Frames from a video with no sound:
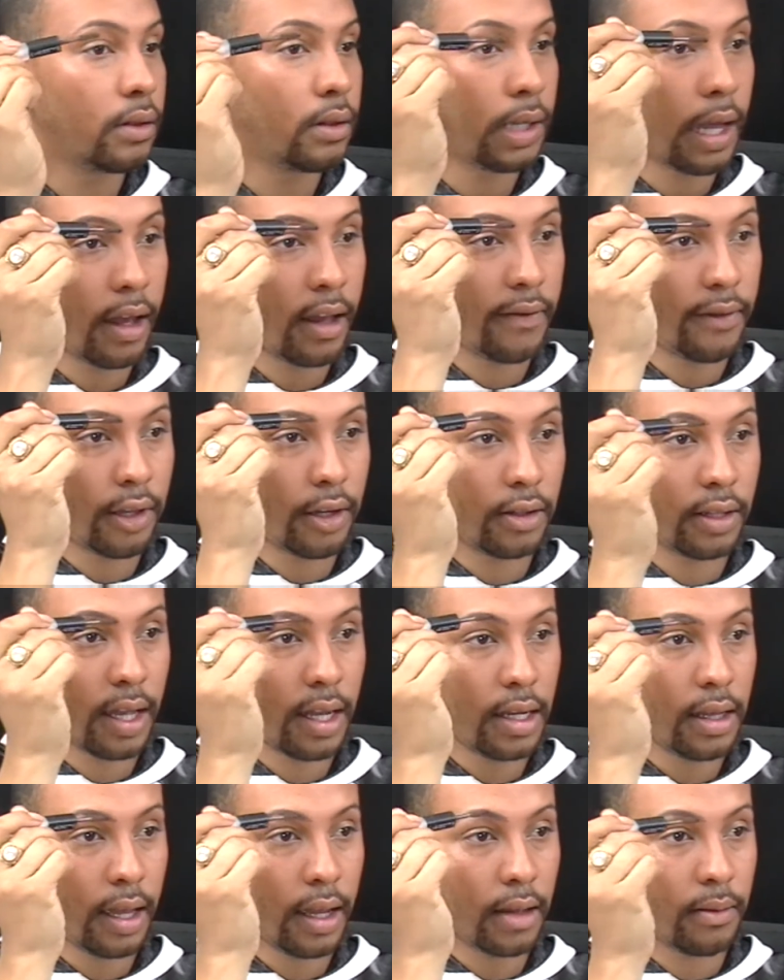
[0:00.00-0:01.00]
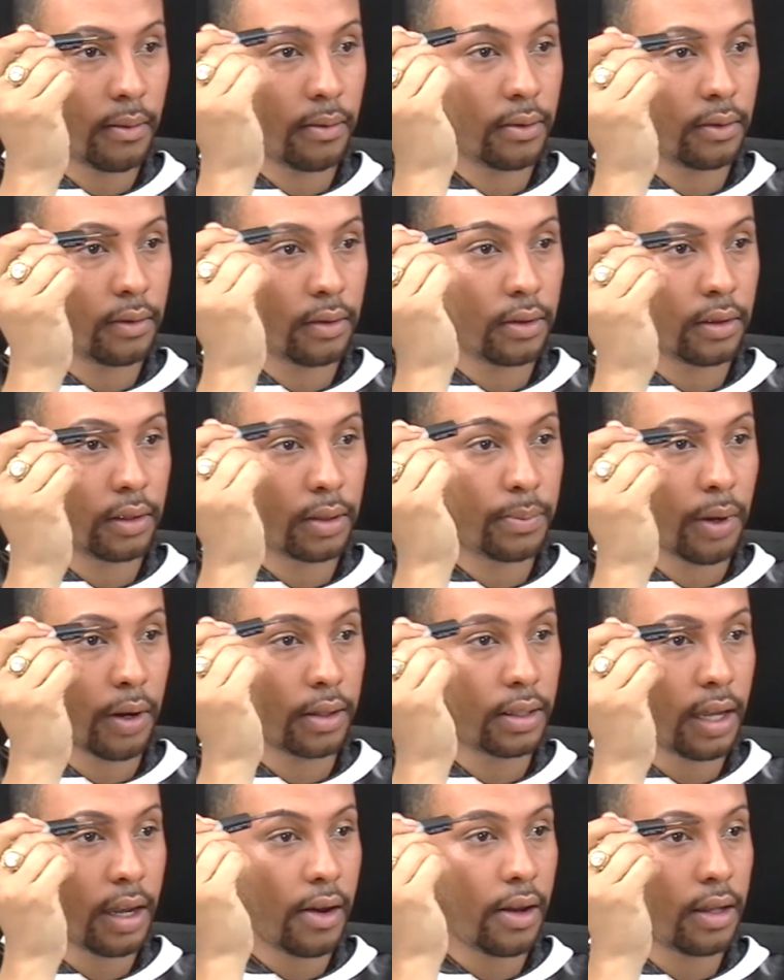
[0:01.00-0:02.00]
Now, if there's any like
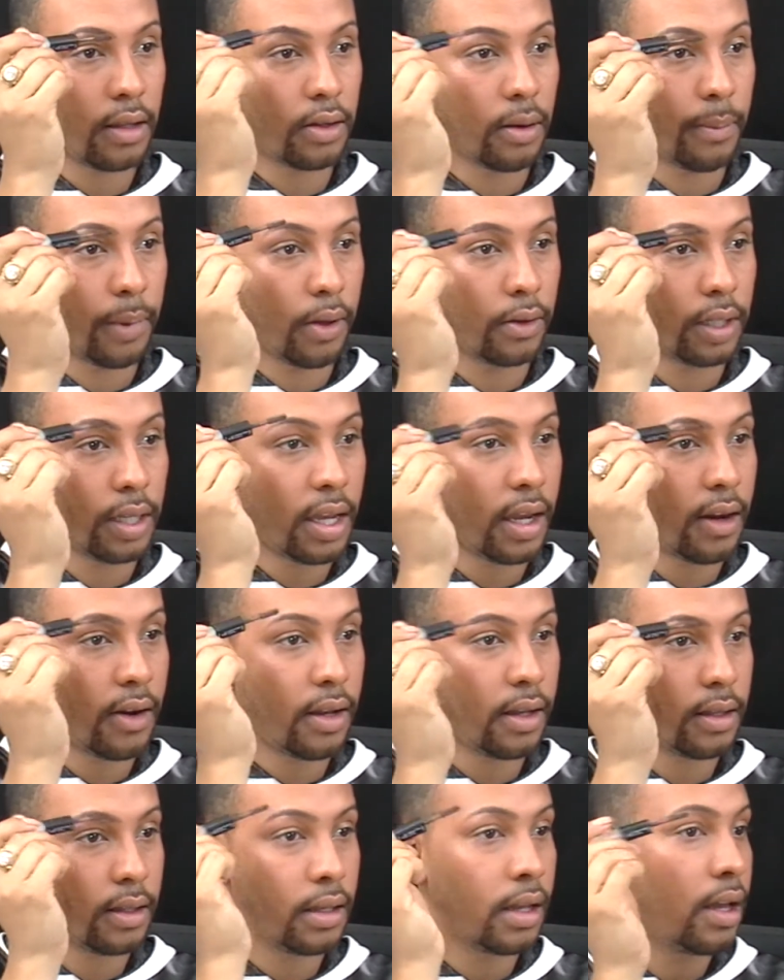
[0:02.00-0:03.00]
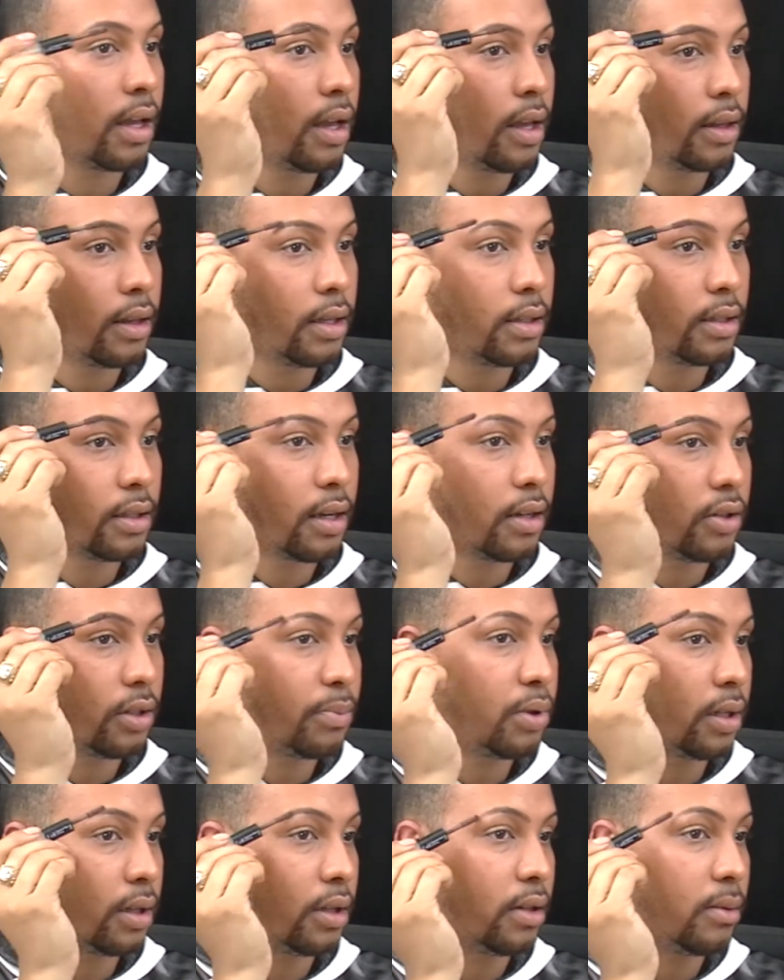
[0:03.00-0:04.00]
sparse areas or baldy areas, this is going to
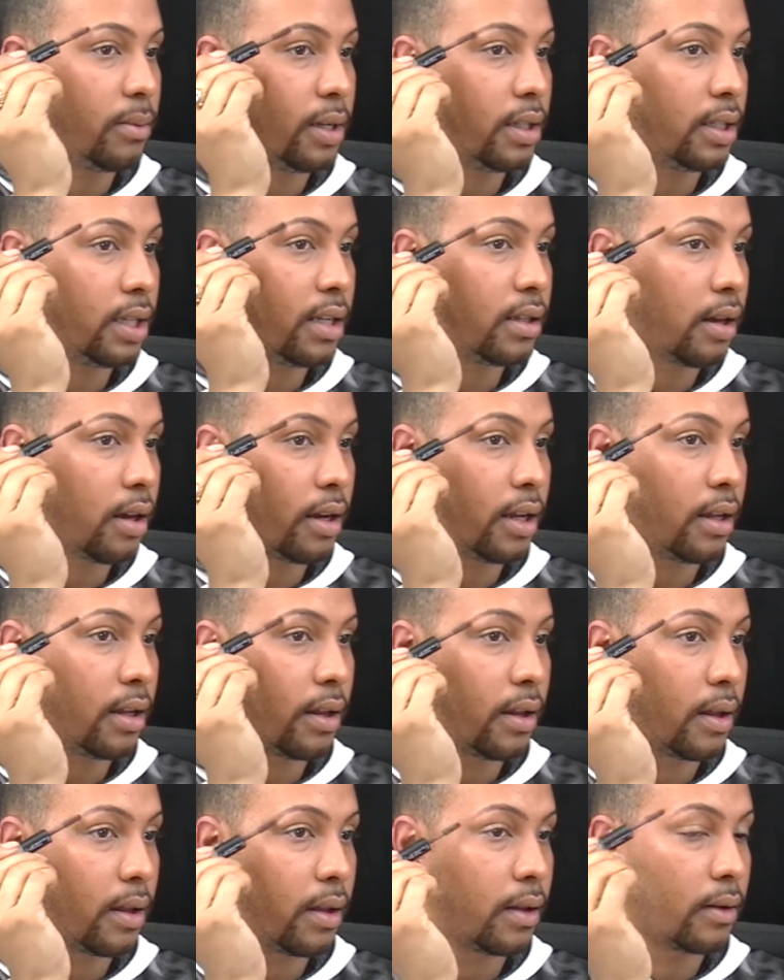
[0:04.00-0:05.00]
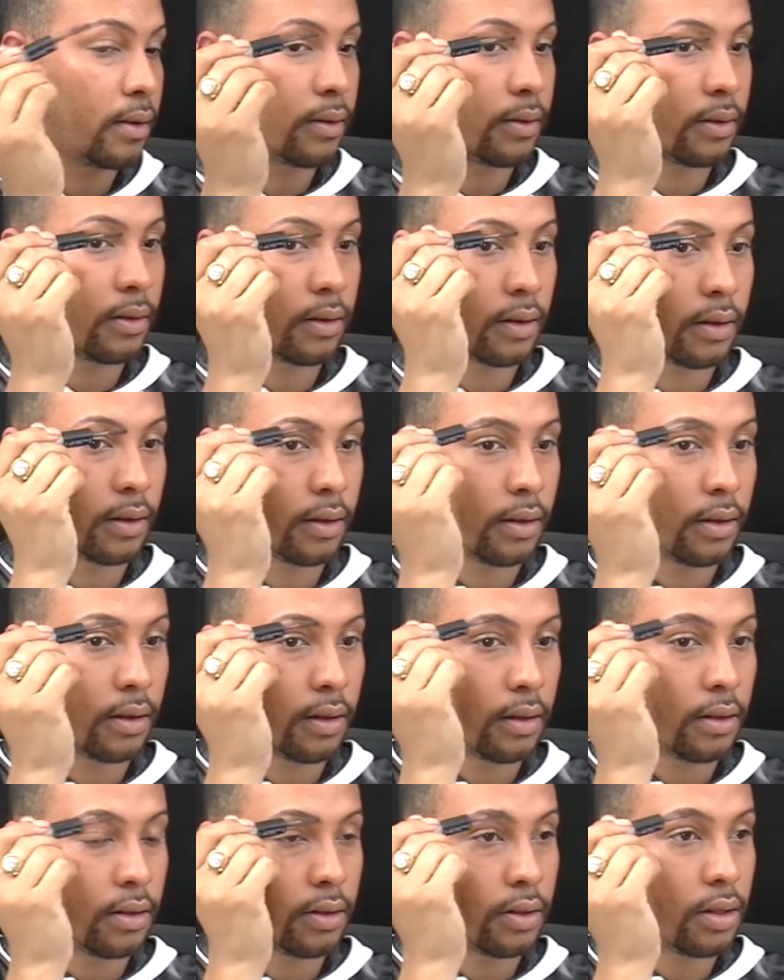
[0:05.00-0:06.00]
just put a little bit of tint on it,
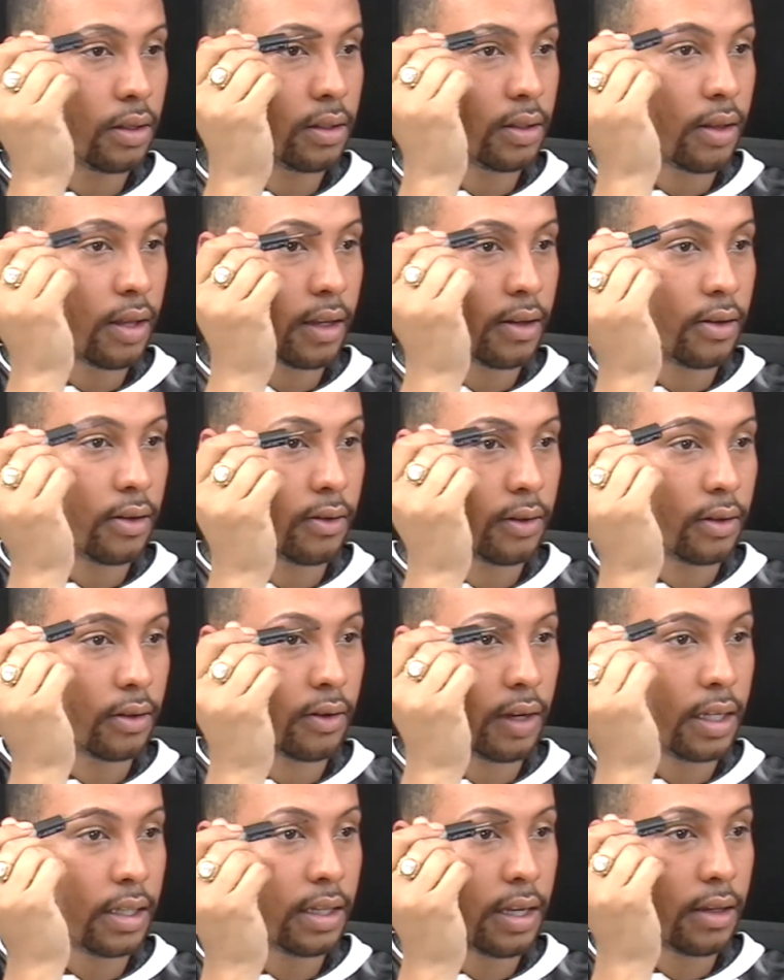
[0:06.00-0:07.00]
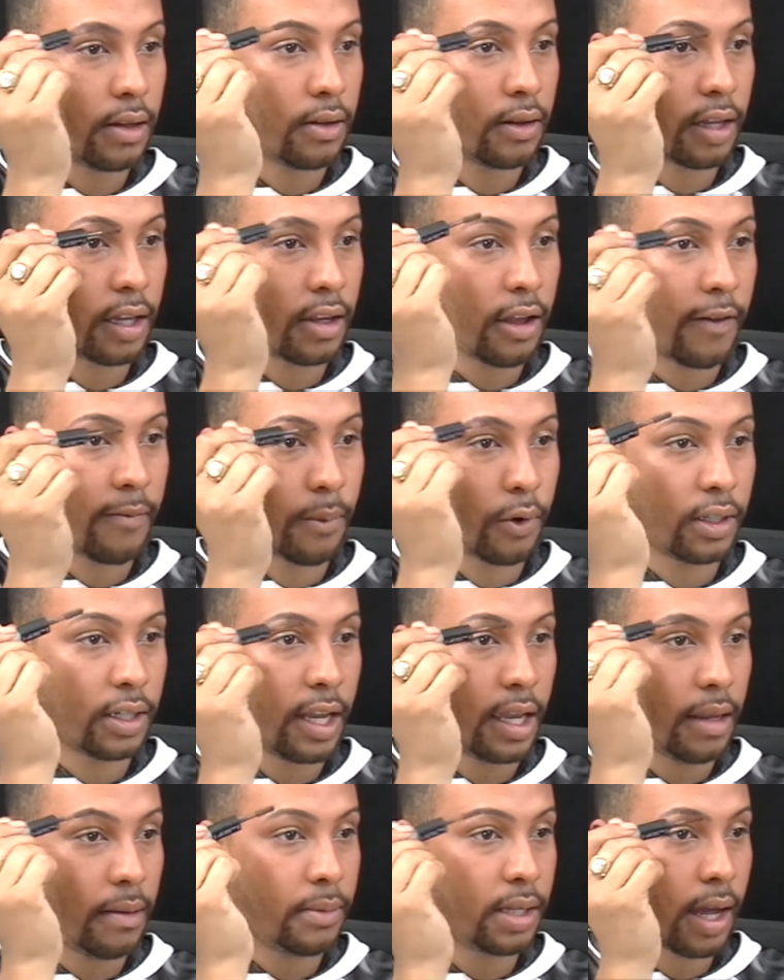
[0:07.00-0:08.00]
just so that you don't look crazy and you look like you have more
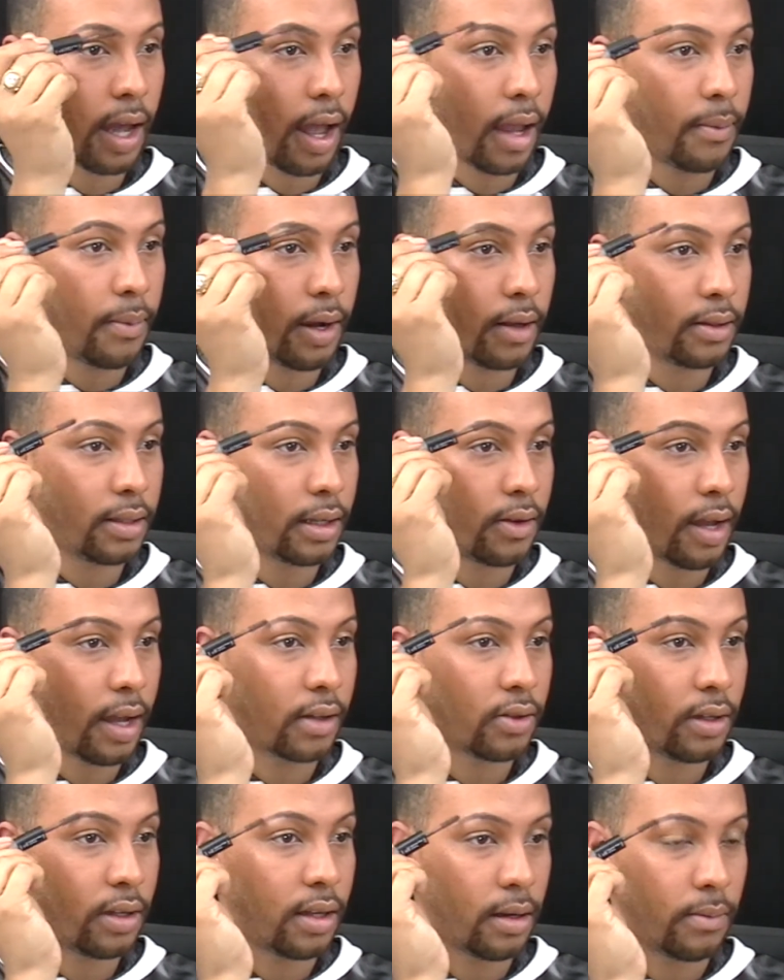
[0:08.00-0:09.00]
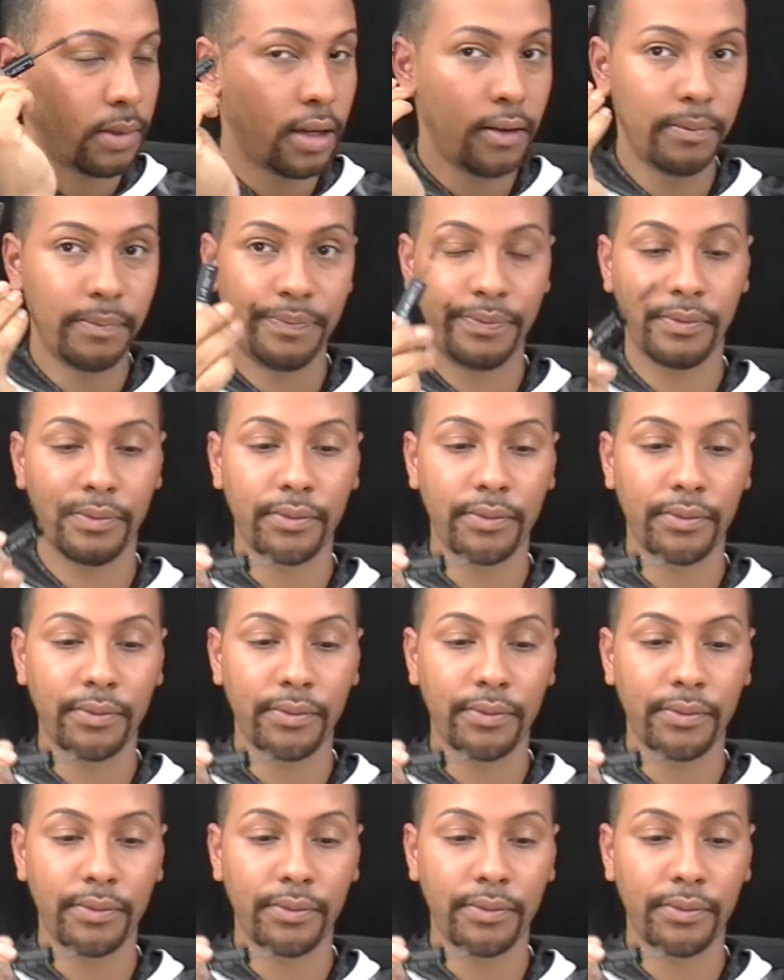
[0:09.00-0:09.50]
tamed eyebrows, like you actually get them done.